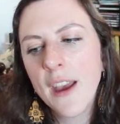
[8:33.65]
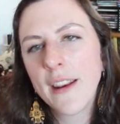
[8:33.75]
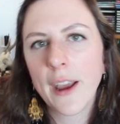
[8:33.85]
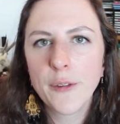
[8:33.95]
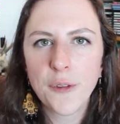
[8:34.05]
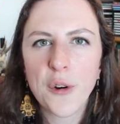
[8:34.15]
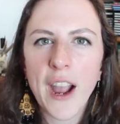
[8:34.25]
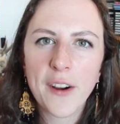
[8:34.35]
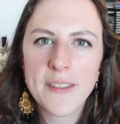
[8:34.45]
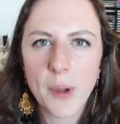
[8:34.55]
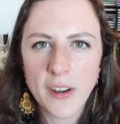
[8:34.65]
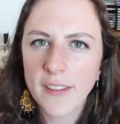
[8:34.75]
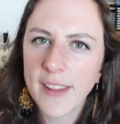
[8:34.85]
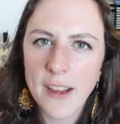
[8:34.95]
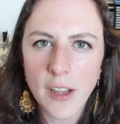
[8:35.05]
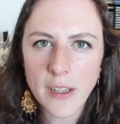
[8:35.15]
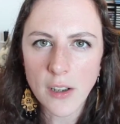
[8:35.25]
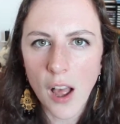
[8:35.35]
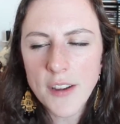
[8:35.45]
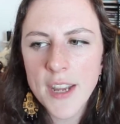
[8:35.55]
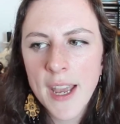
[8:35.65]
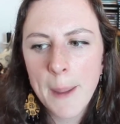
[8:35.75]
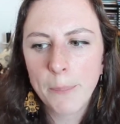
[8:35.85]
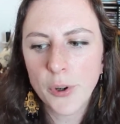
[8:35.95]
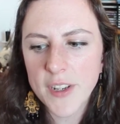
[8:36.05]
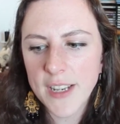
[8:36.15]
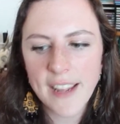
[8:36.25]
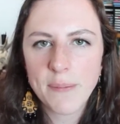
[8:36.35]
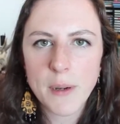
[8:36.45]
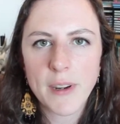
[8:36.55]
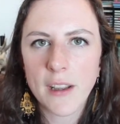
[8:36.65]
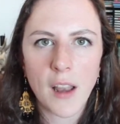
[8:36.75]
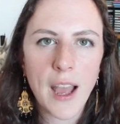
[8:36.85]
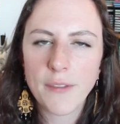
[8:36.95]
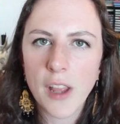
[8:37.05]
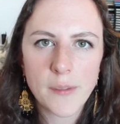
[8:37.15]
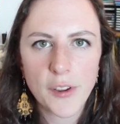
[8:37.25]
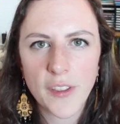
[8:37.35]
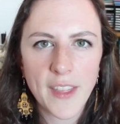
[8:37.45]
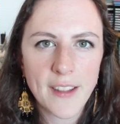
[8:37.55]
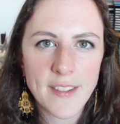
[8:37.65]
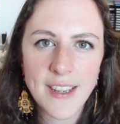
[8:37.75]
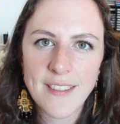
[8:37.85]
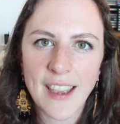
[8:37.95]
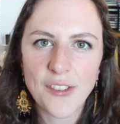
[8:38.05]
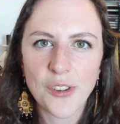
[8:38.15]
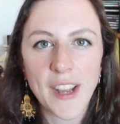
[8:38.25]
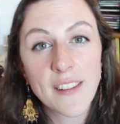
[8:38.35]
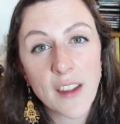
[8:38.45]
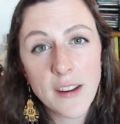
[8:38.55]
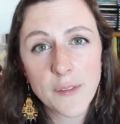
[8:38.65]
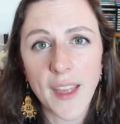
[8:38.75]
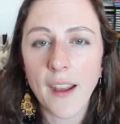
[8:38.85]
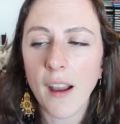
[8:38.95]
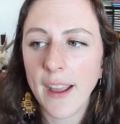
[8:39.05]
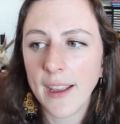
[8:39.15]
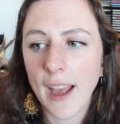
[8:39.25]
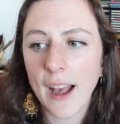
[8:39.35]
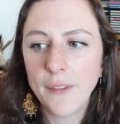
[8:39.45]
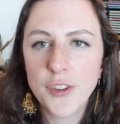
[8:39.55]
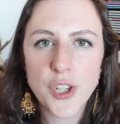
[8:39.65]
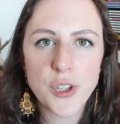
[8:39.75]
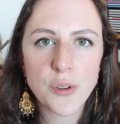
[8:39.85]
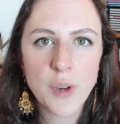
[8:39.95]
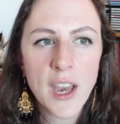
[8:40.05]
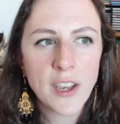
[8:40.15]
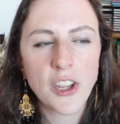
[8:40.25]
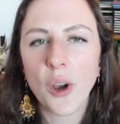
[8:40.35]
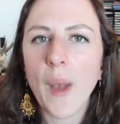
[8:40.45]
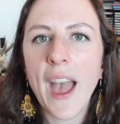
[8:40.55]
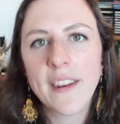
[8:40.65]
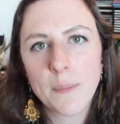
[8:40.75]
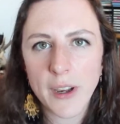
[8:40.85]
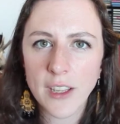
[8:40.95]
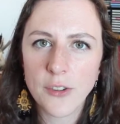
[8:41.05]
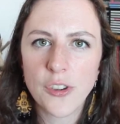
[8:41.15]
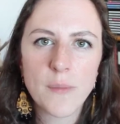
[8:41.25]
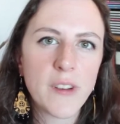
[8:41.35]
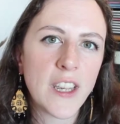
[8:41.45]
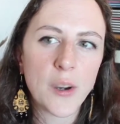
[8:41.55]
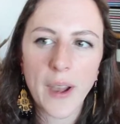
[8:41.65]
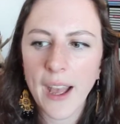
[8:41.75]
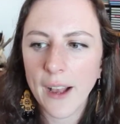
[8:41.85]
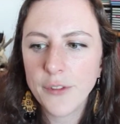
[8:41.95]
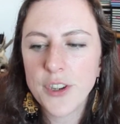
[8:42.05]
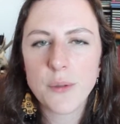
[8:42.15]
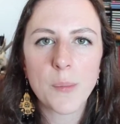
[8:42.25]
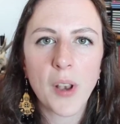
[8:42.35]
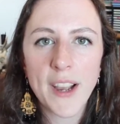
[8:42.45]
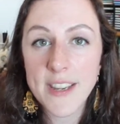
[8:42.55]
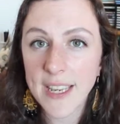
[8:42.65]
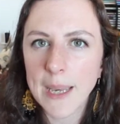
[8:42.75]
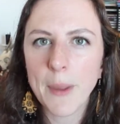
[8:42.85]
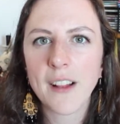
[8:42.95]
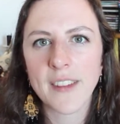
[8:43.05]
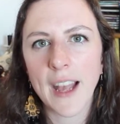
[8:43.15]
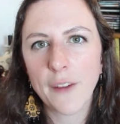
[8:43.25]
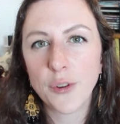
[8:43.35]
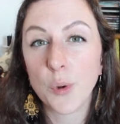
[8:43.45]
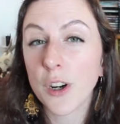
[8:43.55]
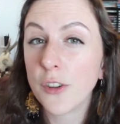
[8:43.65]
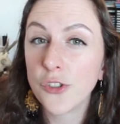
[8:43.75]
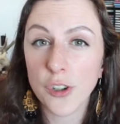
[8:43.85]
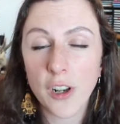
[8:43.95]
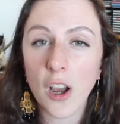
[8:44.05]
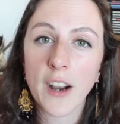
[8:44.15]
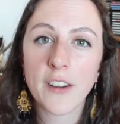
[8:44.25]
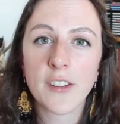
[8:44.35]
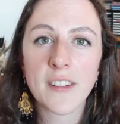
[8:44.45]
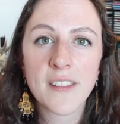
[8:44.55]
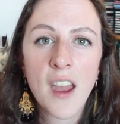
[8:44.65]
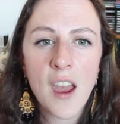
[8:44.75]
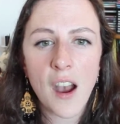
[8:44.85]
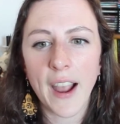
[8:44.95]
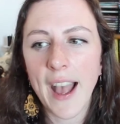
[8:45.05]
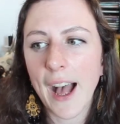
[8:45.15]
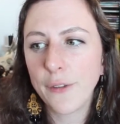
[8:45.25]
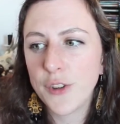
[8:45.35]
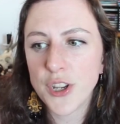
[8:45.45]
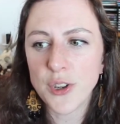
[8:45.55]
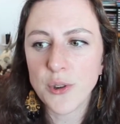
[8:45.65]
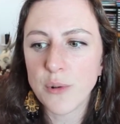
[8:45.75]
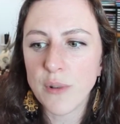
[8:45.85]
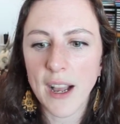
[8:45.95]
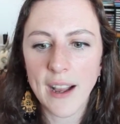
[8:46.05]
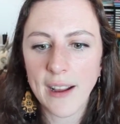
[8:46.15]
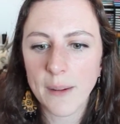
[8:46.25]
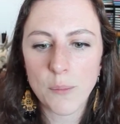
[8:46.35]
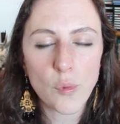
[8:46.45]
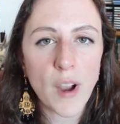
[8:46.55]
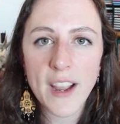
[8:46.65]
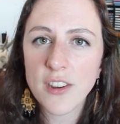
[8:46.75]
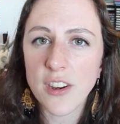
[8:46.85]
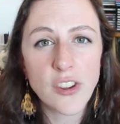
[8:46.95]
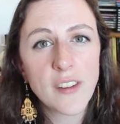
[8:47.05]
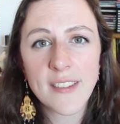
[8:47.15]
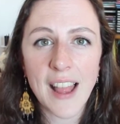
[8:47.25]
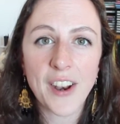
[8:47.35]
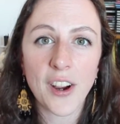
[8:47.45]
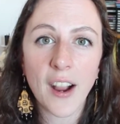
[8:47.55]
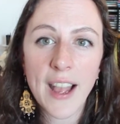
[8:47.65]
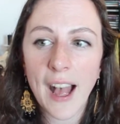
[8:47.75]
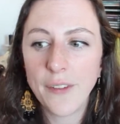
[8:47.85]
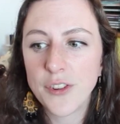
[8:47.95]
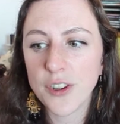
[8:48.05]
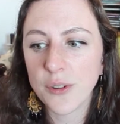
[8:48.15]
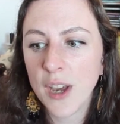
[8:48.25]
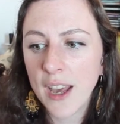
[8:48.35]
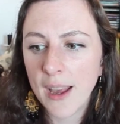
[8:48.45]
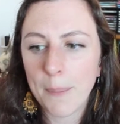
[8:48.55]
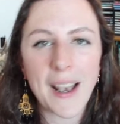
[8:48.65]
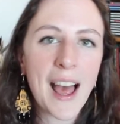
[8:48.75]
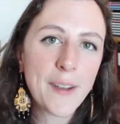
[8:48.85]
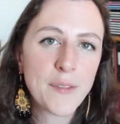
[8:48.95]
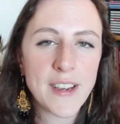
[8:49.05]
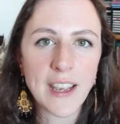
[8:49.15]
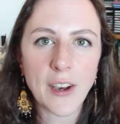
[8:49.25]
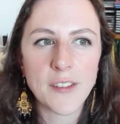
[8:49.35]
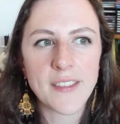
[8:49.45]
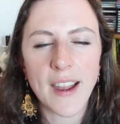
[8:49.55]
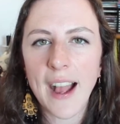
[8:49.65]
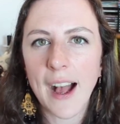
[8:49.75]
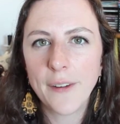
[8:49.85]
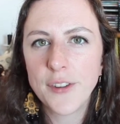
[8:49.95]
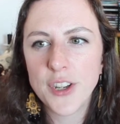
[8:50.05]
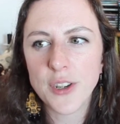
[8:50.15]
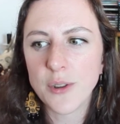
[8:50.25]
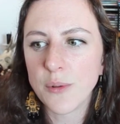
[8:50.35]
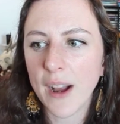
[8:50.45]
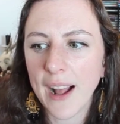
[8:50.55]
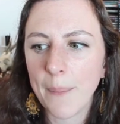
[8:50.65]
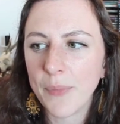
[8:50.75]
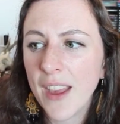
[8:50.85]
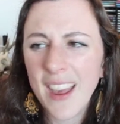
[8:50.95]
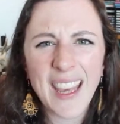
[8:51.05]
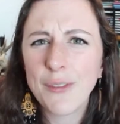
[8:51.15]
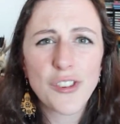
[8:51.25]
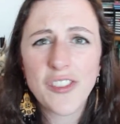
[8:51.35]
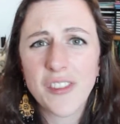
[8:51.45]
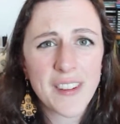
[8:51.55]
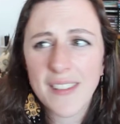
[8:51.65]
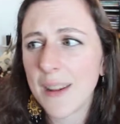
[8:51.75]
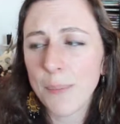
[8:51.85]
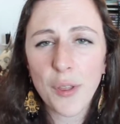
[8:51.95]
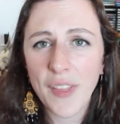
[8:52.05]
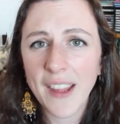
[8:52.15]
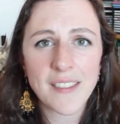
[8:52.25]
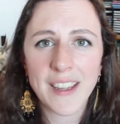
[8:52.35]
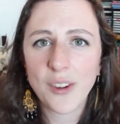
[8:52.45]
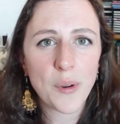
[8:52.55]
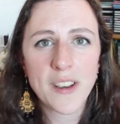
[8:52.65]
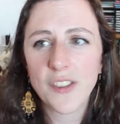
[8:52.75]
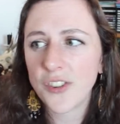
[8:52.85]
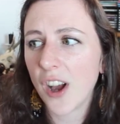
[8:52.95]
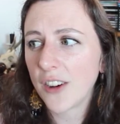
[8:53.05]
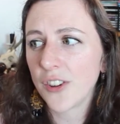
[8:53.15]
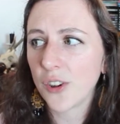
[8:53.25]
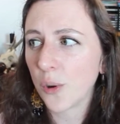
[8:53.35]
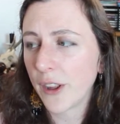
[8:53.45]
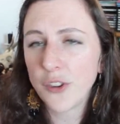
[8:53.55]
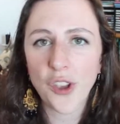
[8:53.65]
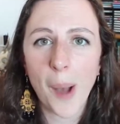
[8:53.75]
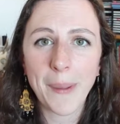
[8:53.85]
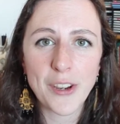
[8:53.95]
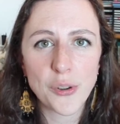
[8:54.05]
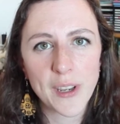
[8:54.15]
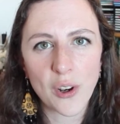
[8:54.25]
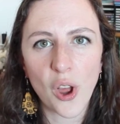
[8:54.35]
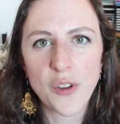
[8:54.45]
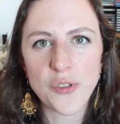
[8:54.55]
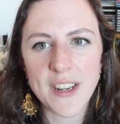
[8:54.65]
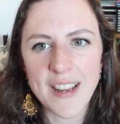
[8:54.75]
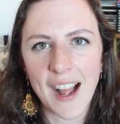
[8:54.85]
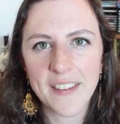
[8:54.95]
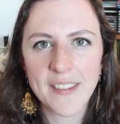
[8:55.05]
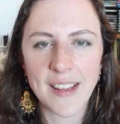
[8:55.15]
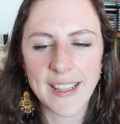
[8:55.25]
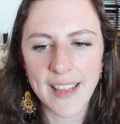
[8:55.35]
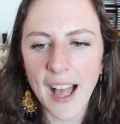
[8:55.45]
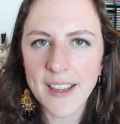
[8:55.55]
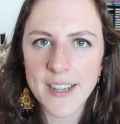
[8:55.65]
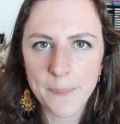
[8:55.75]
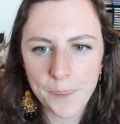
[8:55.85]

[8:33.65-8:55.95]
Now, 4 hours might not sound like a lot, but let's be real, I have a lot of other things that need to get done outside of that. I have to, you know, edit my YouTube video, I have to reply to emails, I have to work on journal articles, I have to write a newsletter, I have to plan videos, I have to, even just simple things like going to the doctor, going shopping, doing laundry, tasks like that.